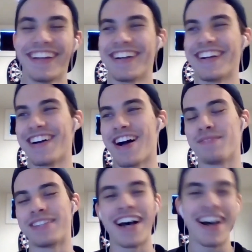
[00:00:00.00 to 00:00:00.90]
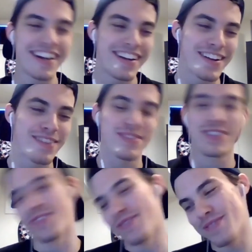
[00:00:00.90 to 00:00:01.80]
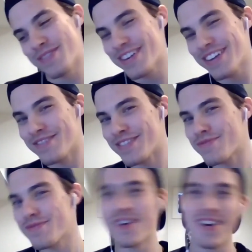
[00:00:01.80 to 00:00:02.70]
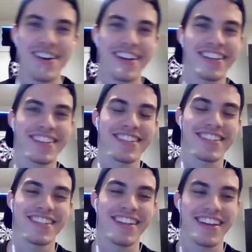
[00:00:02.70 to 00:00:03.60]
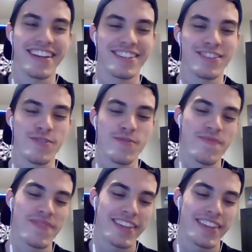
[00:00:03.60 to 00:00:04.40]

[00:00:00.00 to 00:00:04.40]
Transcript: I'm tired, I'm sore, I don't want to walk. It just, yeah. So